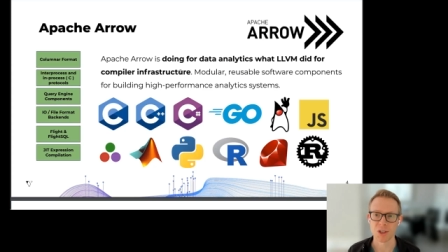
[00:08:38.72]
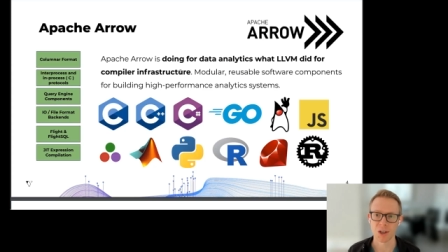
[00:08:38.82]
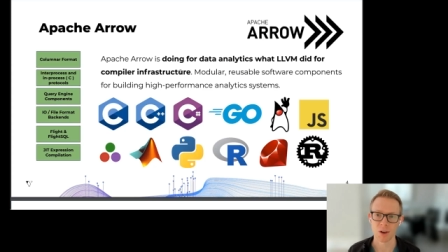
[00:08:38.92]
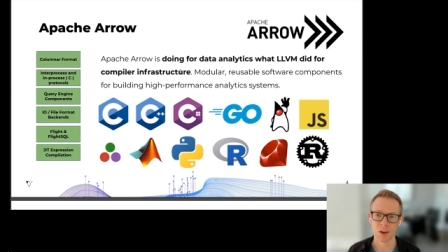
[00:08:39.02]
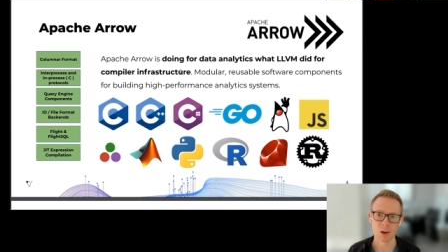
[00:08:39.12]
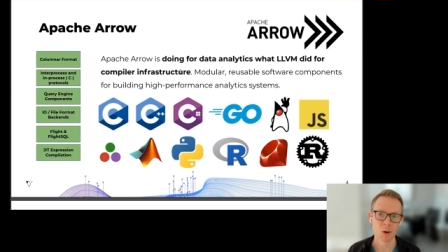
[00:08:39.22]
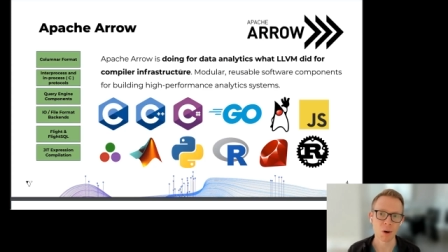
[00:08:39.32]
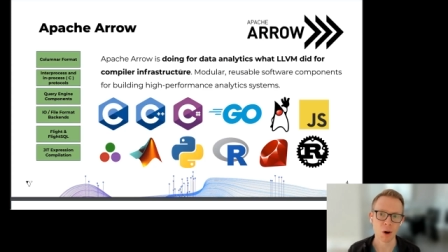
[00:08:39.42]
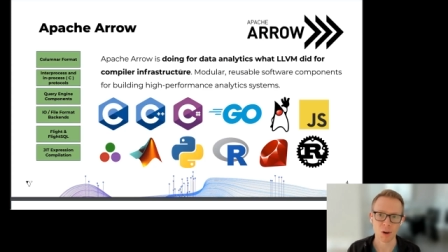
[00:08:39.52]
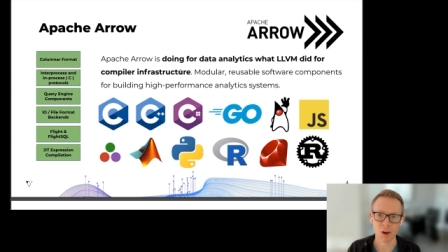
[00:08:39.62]
sharing no
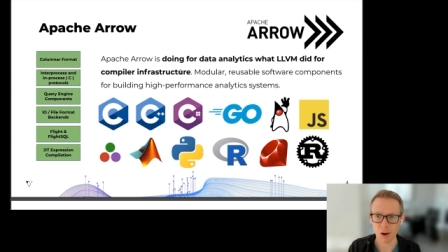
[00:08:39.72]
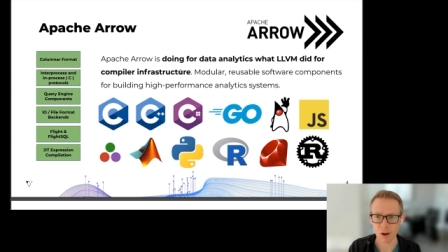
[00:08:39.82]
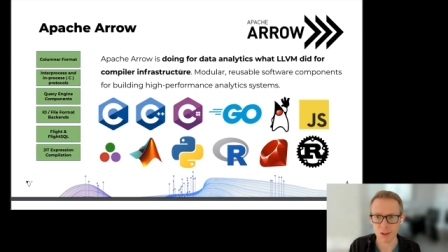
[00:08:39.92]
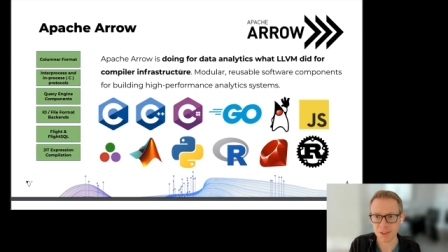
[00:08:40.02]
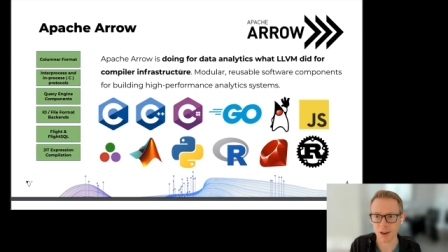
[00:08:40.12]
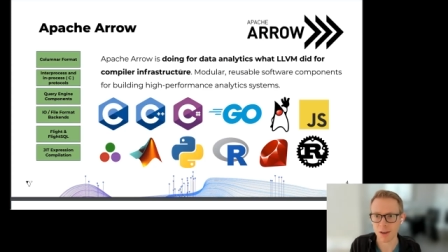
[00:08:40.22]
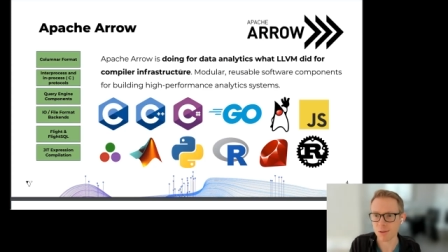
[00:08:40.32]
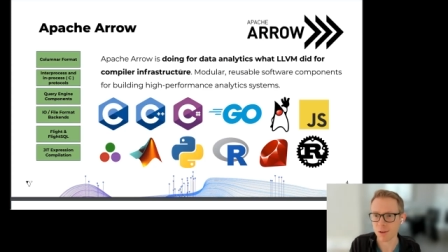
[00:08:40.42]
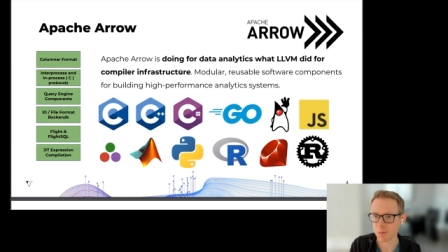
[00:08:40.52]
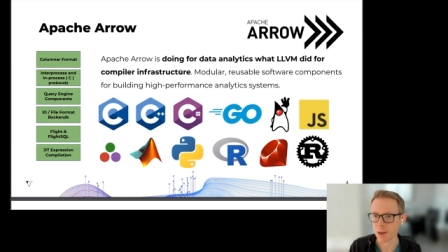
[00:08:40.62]
code at all, aside
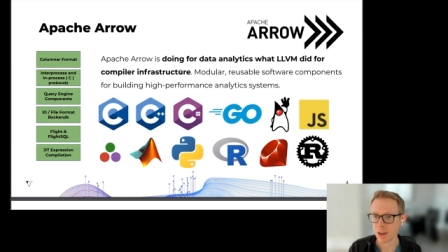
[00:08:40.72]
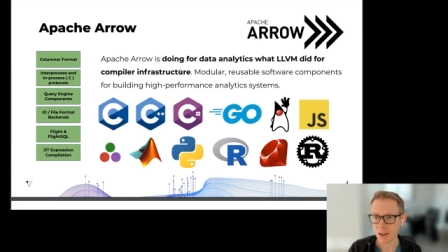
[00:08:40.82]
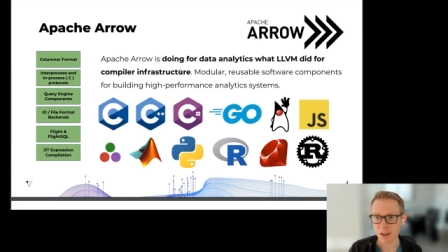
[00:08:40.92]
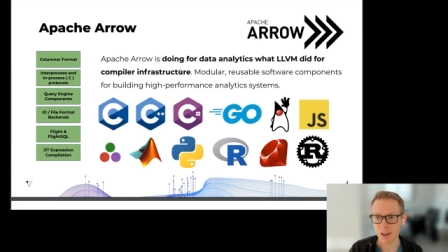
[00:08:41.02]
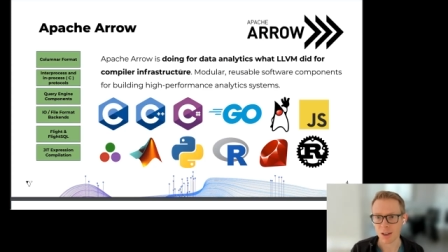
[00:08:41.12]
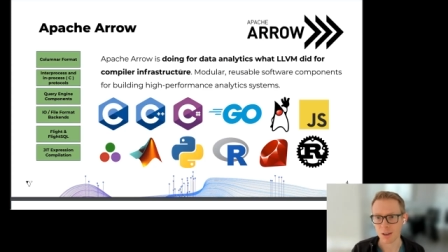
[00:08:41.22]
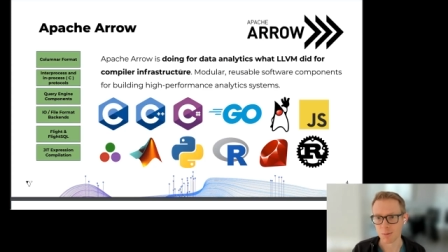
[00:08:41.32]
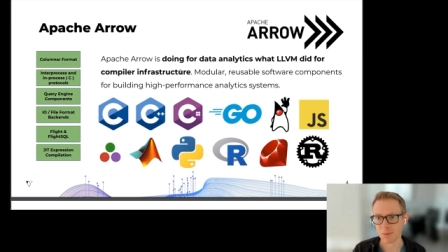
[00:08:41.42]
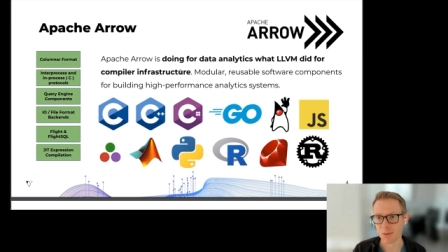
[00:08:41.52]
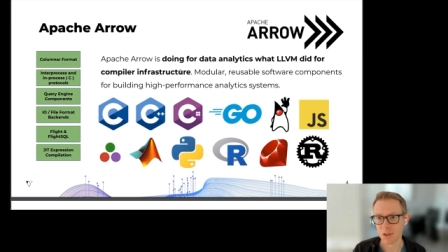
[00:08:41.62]
from
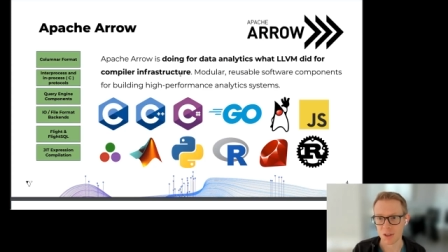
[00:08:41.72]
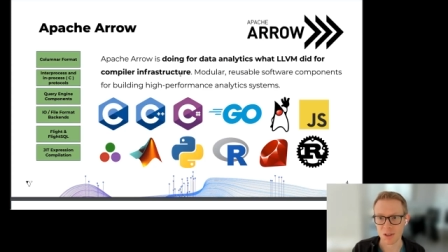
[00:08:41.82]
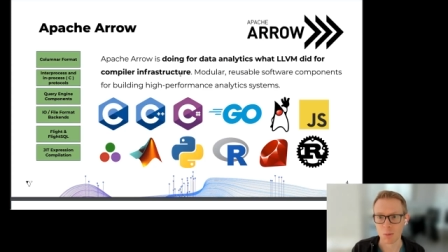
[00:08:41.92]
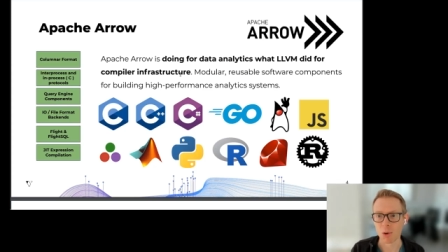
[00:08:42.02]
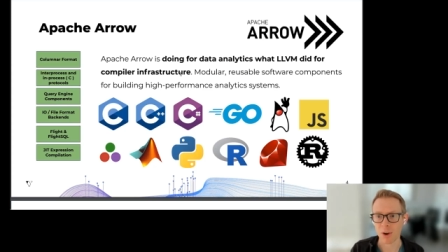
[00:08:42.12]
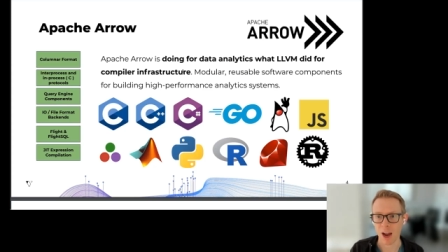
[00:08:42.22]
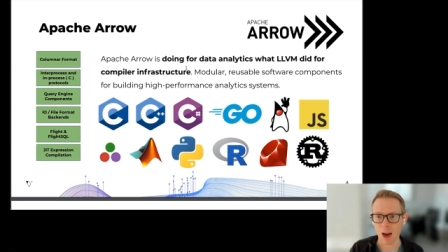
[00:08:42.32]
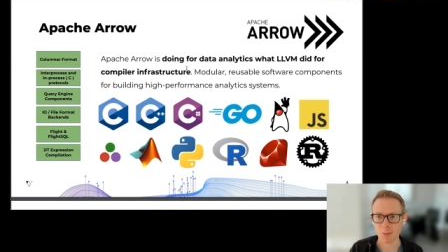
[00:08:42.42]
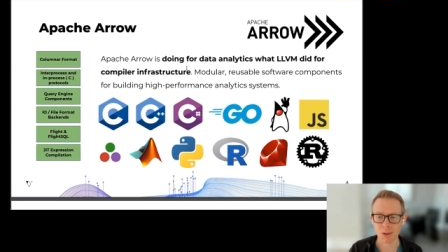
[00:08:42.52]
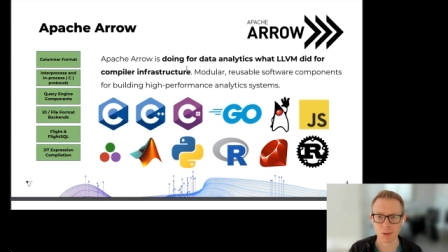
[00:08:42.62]
um, simple
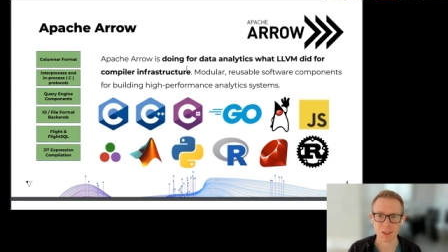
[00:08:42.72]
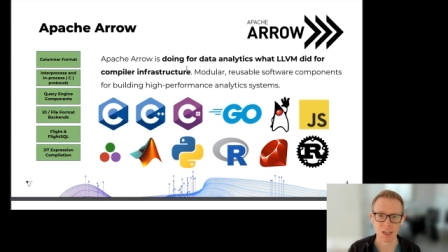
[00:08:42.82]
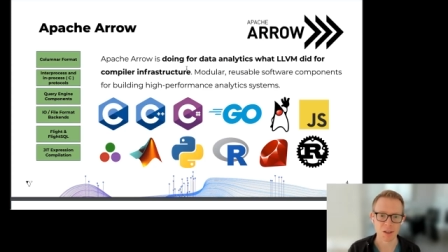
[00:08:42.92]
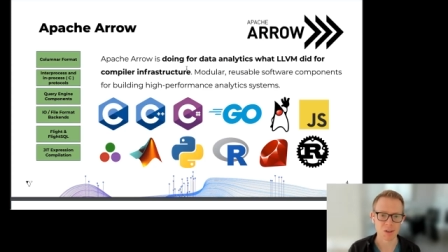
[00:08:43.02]
capsule data